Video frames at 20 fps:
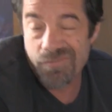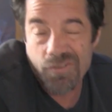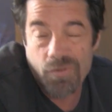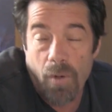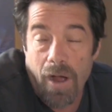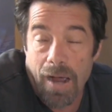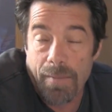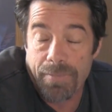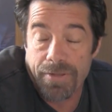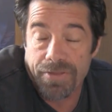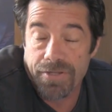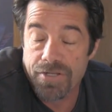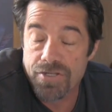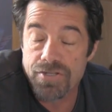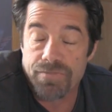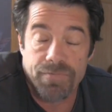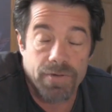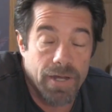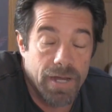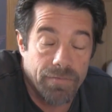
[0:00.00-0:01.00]
swapping
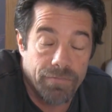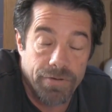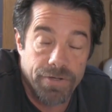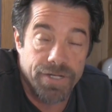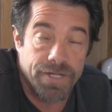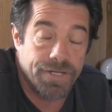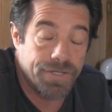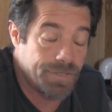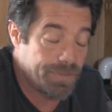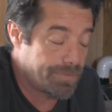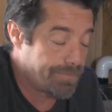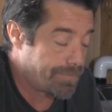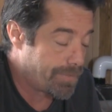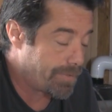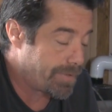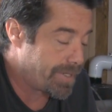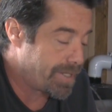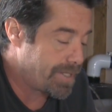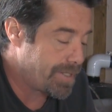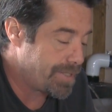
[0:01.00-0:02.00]
things if you ever need to
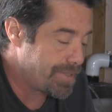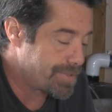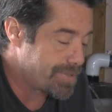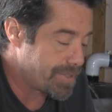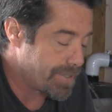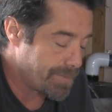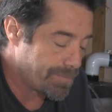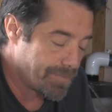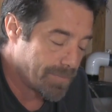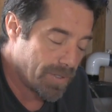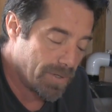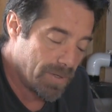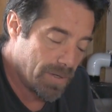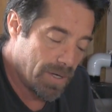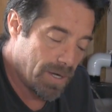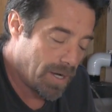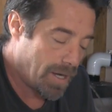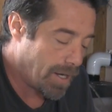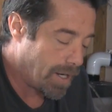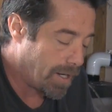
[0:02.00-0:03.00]
very easy.
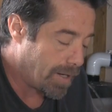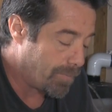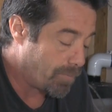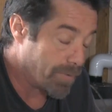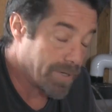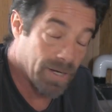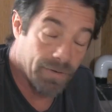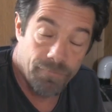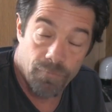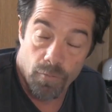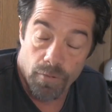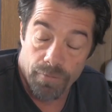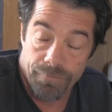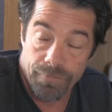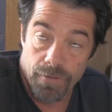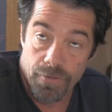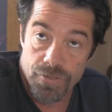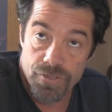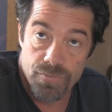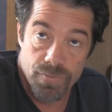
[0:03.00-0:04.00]
Um, we have four
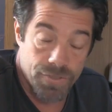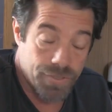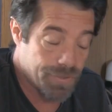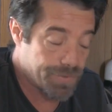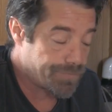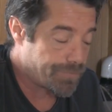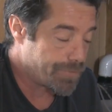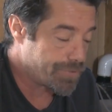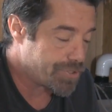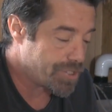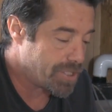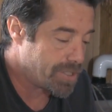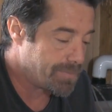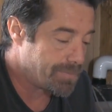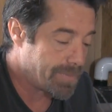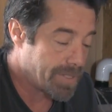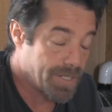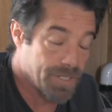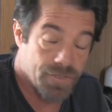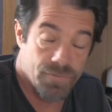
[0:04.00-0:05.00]
float switches for
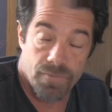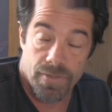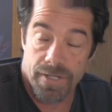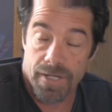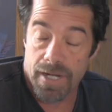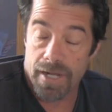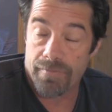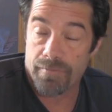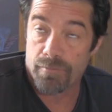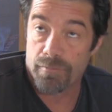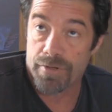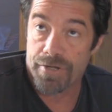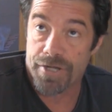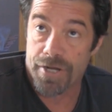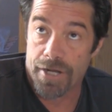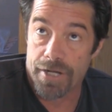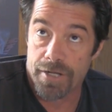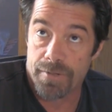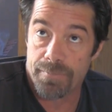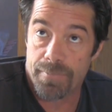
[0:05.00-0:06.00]
Jim because we're going to have a
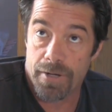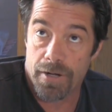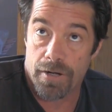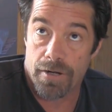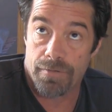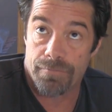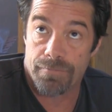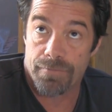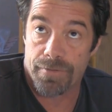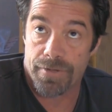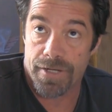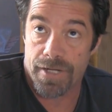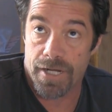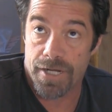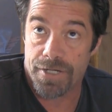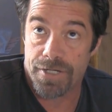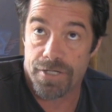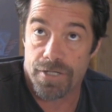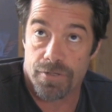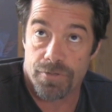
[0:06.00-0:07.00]
redundant pair for
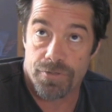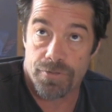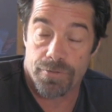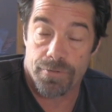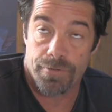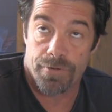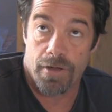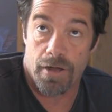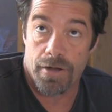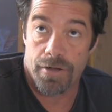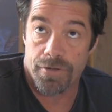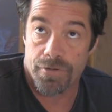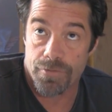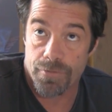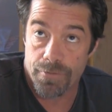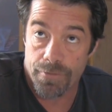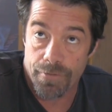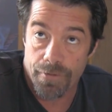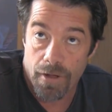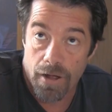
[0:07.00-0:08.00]
the ATO turn on and
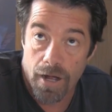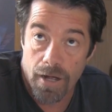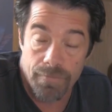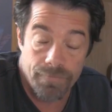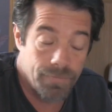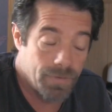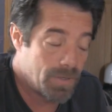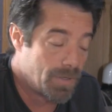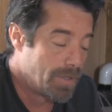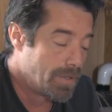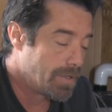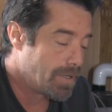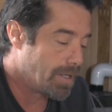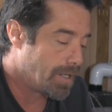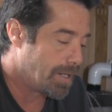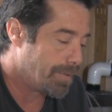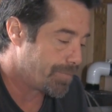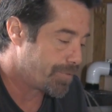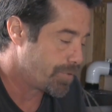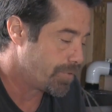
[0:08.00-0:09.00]
turn off.
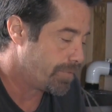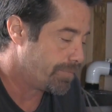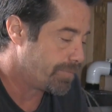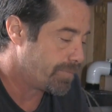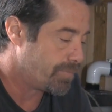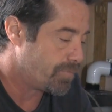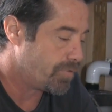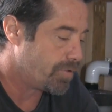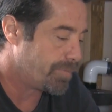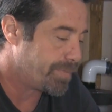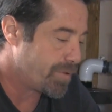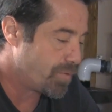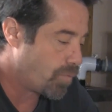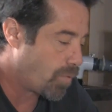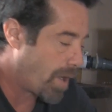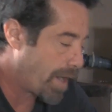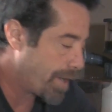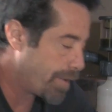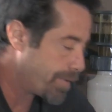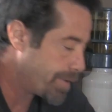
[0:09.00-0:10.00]
Um, two of them will be
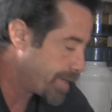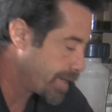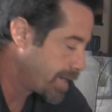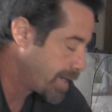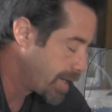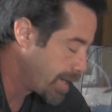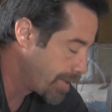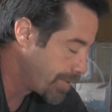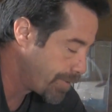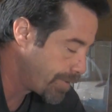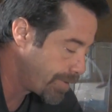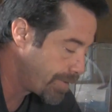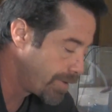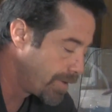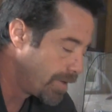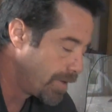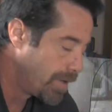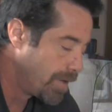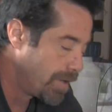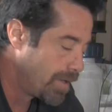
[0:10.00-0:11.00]
wired together.
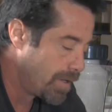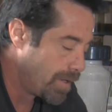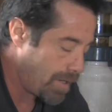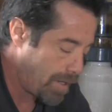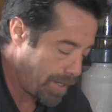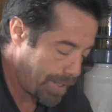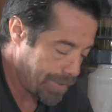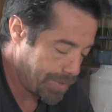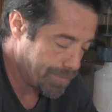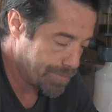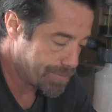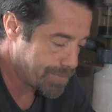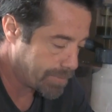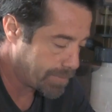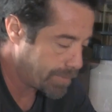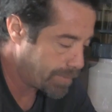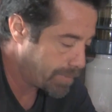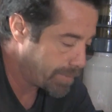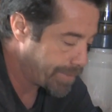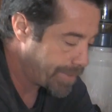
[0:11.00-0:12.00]
I use a
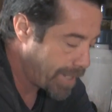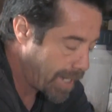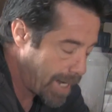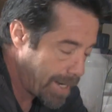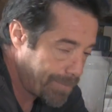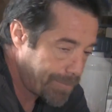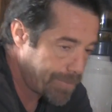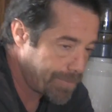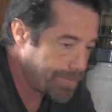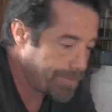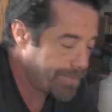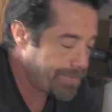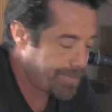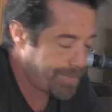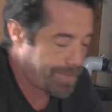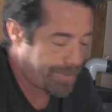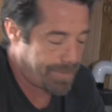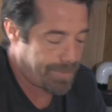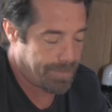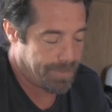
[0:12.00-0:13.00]
little adapter
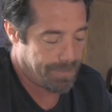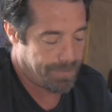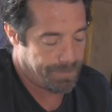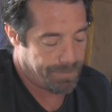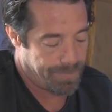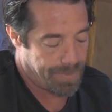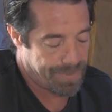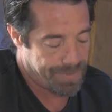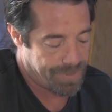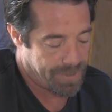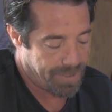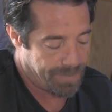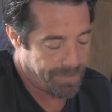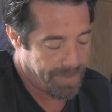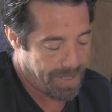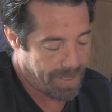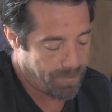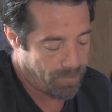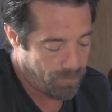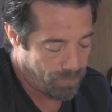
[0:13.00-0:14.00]
to basically
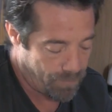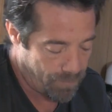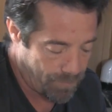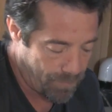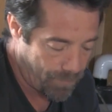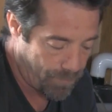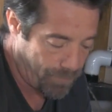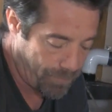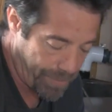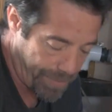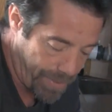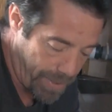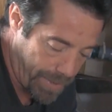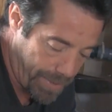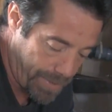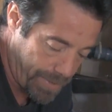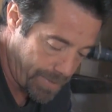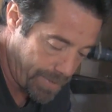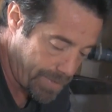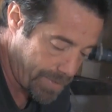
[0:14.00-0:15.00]
make them
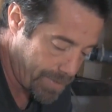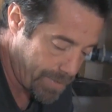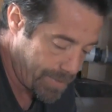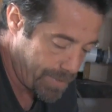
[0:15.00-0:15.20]
redundant.